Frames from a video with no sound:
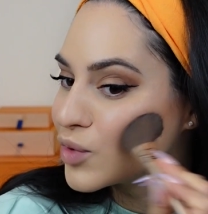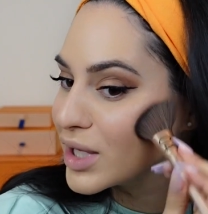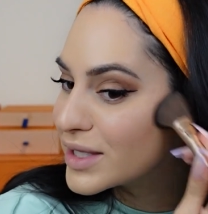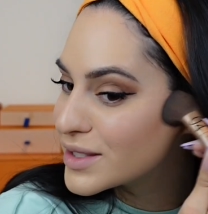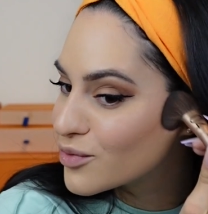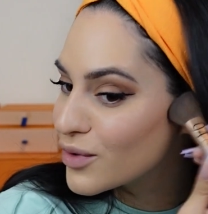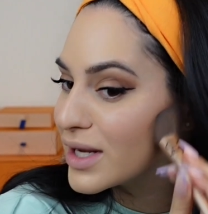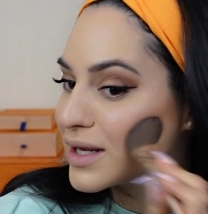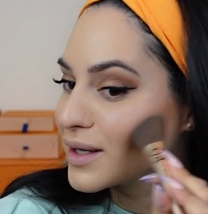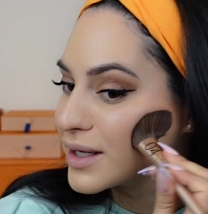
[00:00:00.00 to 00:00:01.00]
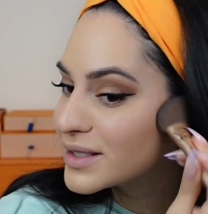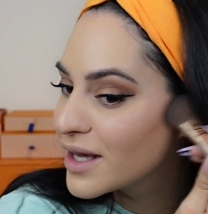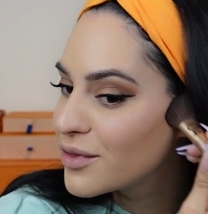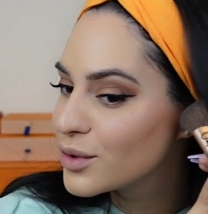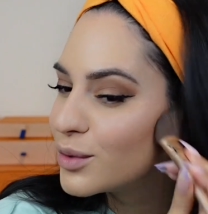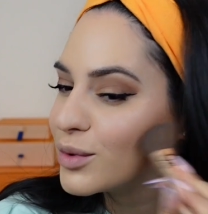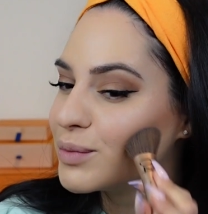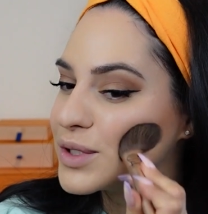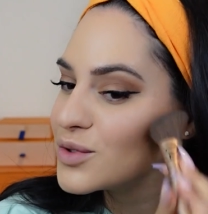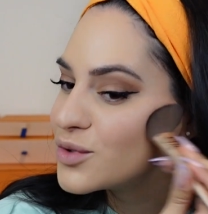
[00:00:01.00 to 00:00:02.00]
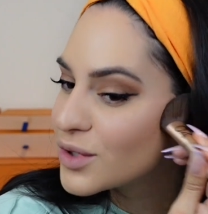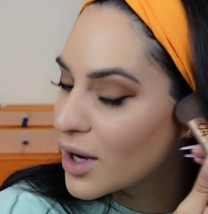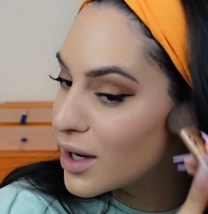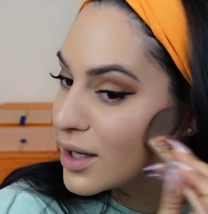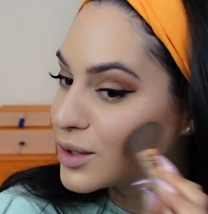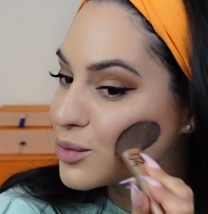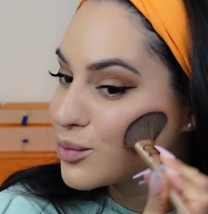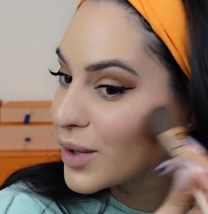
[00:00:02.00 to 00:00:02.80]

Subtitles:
It's really nice. I thought it would be too dark,